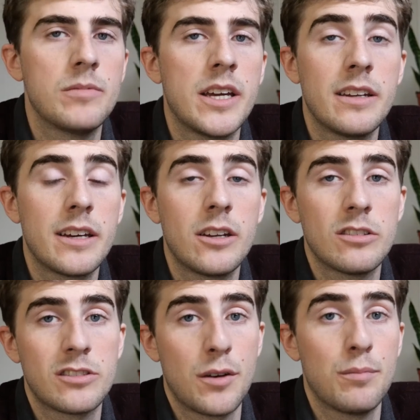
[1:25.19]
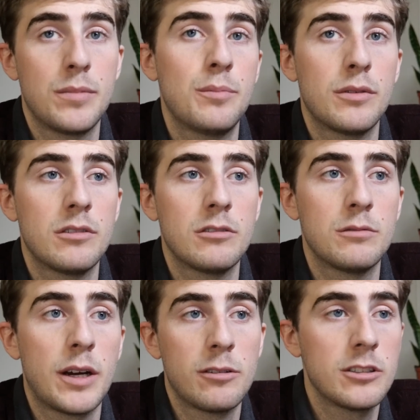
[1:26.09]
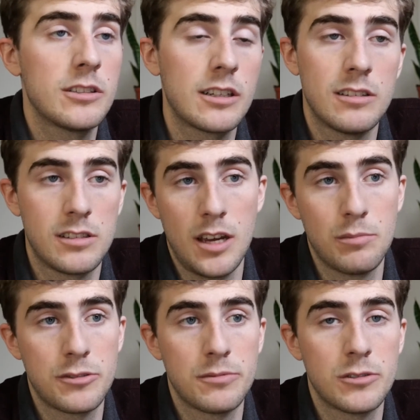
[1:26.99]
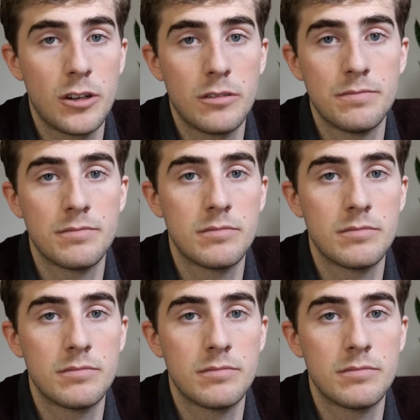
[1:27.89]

And I know some people might really like these games, so